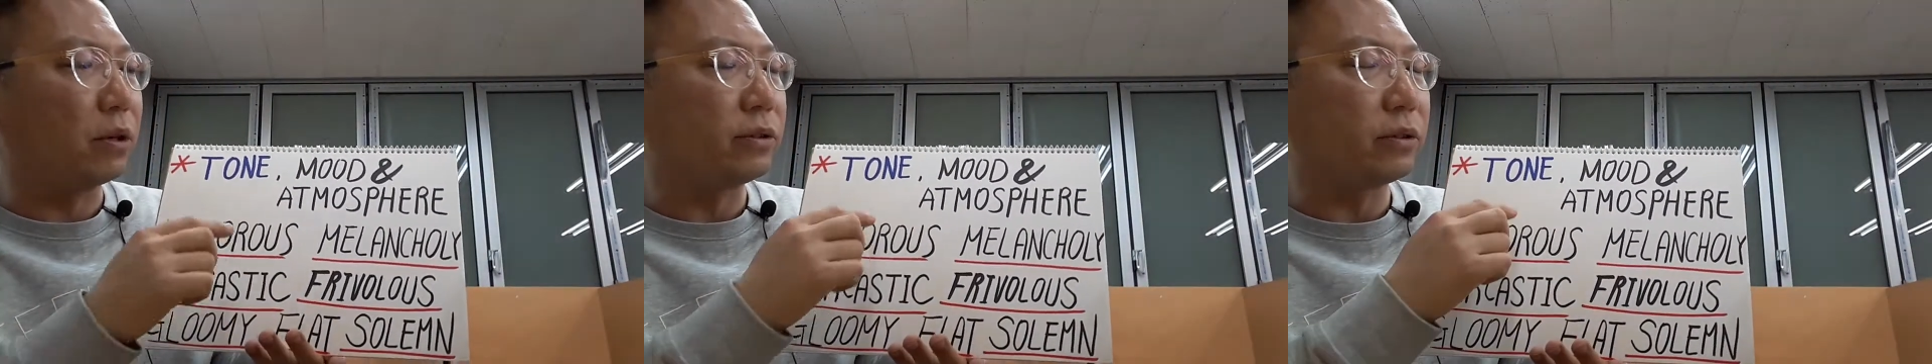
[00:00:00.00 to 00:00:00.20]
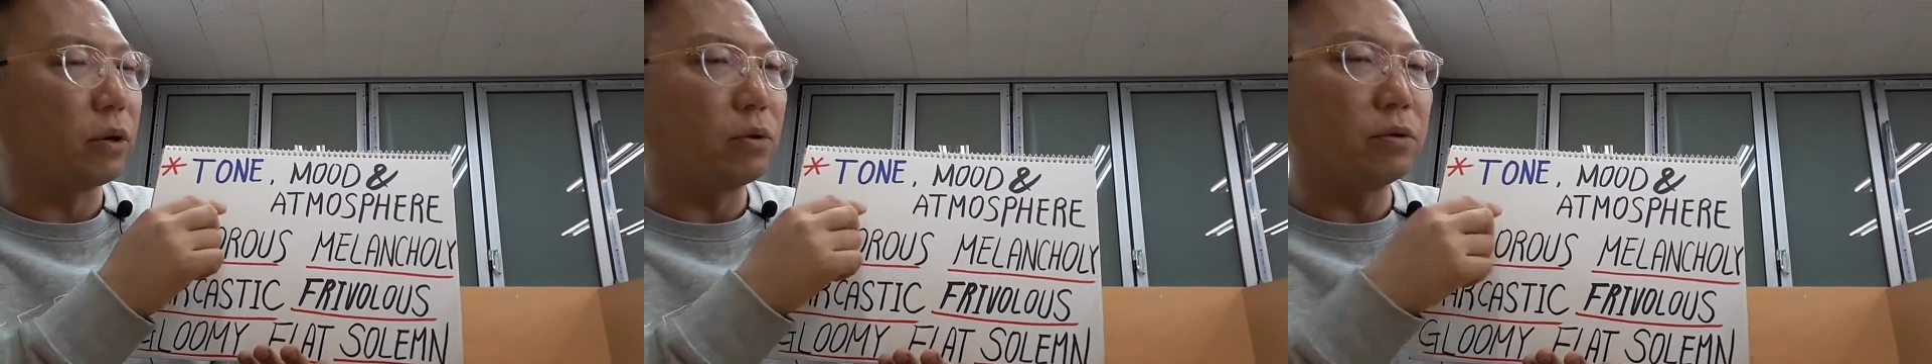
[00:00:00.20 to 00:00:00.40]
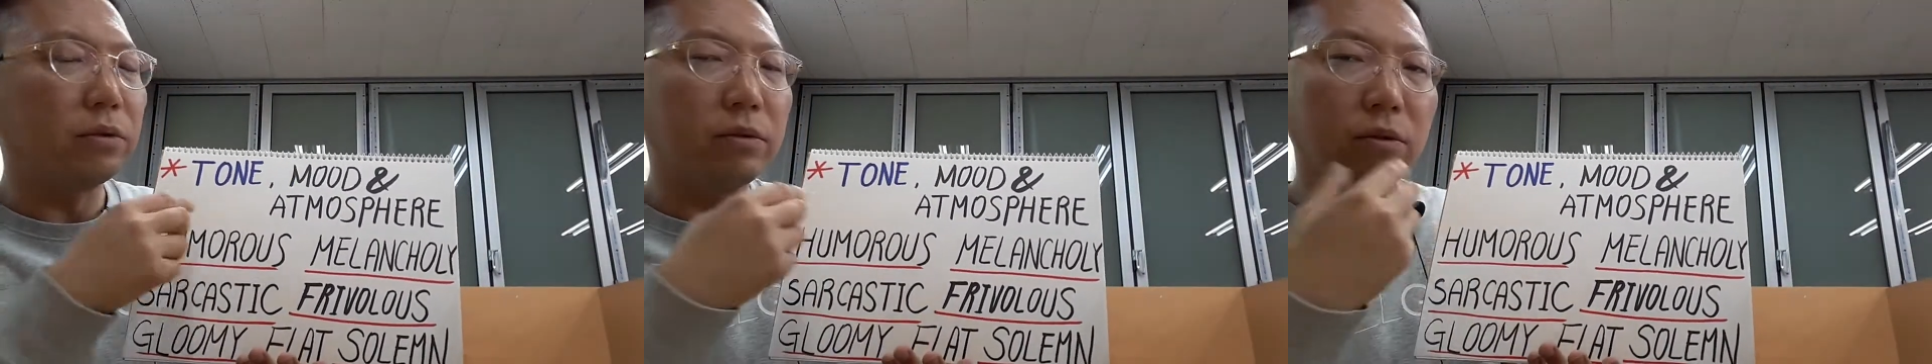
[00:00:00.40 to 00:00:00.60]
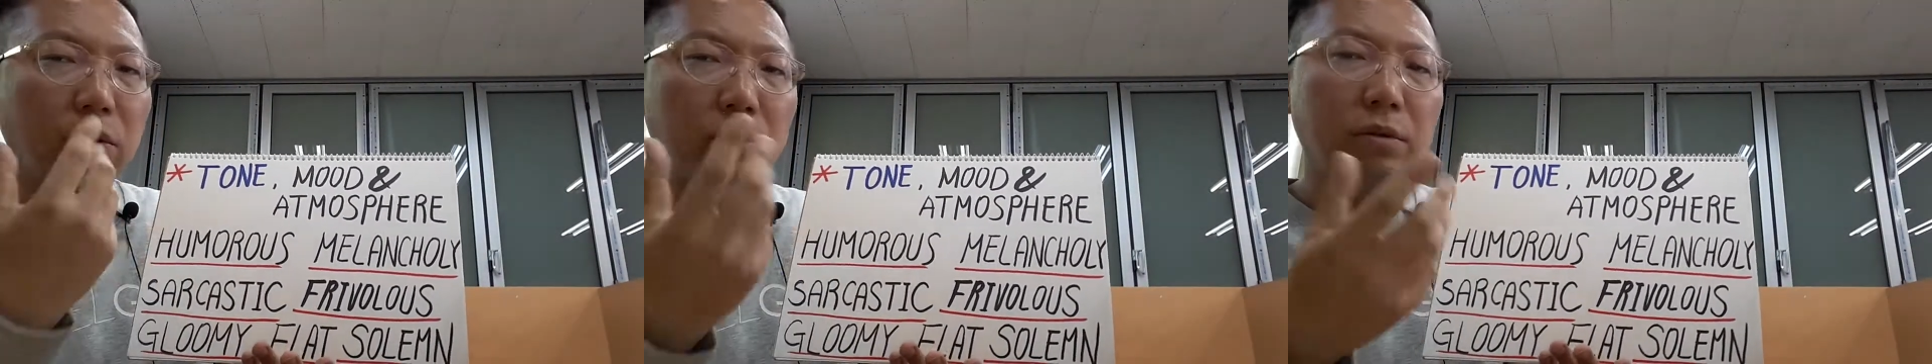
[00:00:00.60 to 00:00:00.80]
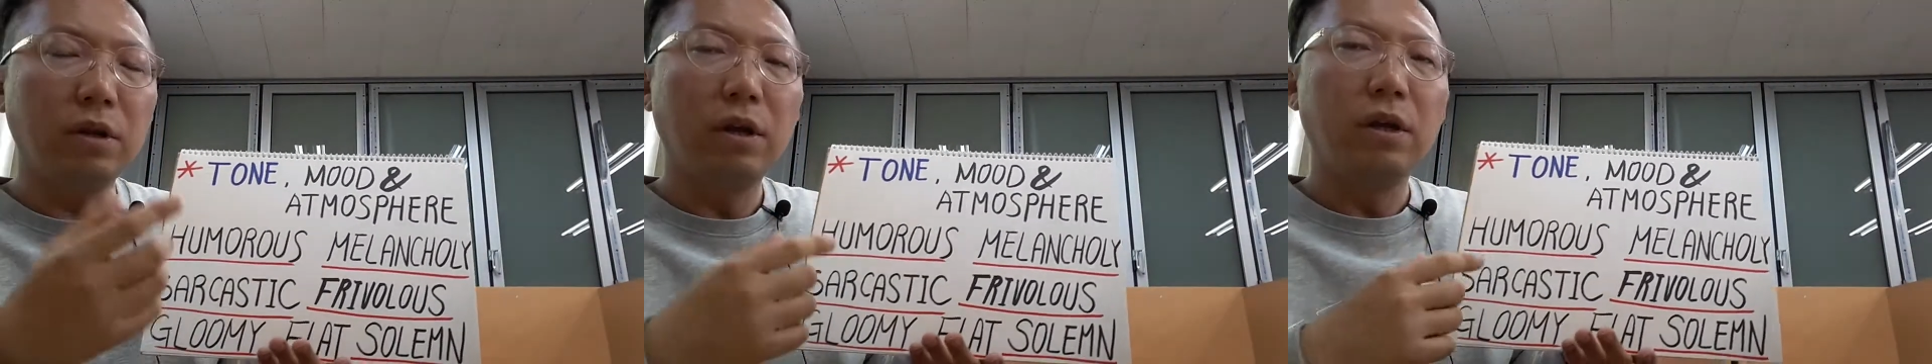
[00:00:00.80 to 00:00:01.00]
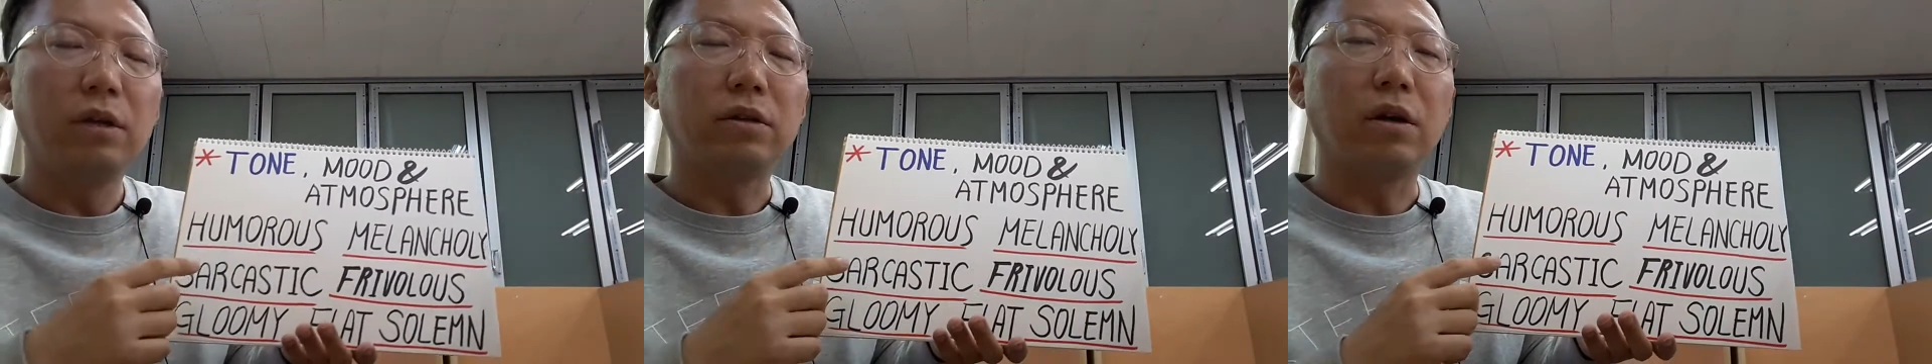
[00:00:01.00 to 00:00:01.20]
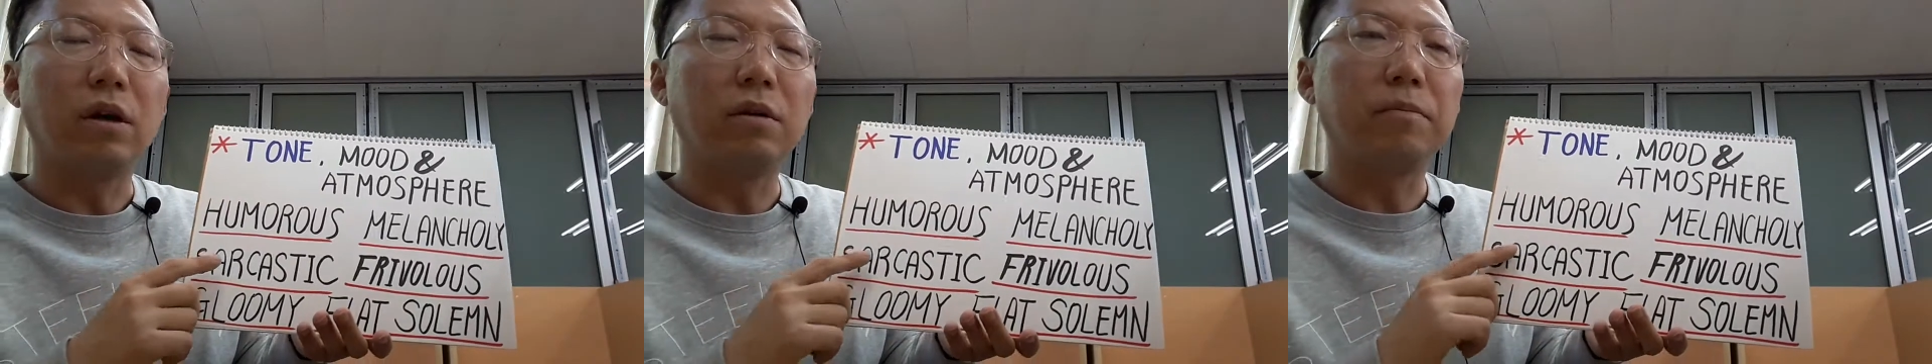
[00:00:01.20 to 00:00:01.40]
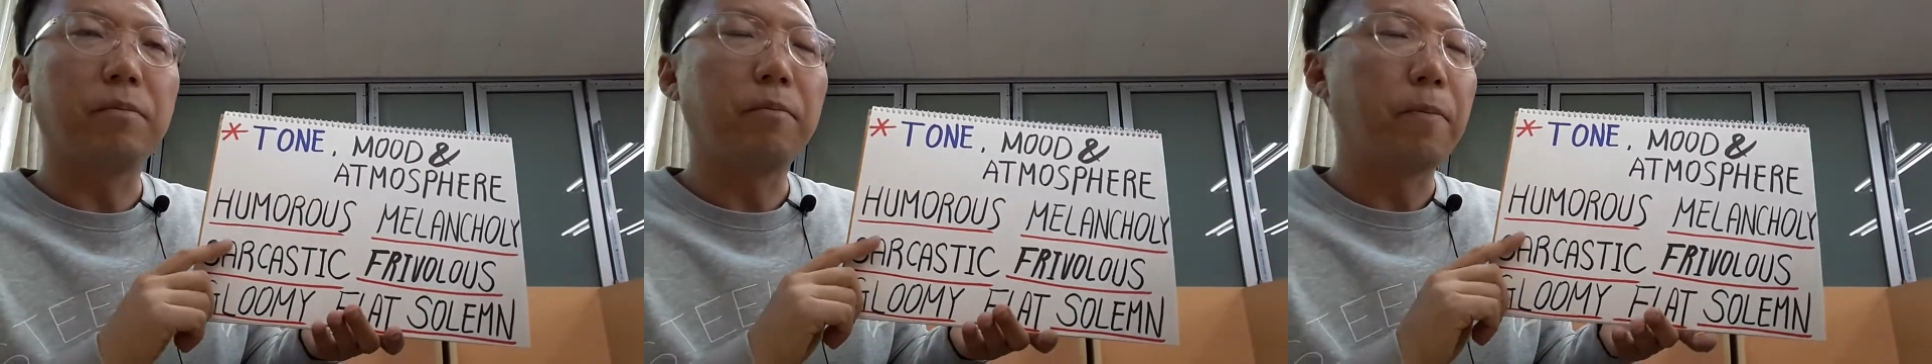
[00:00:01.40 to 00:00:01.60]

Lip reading: So the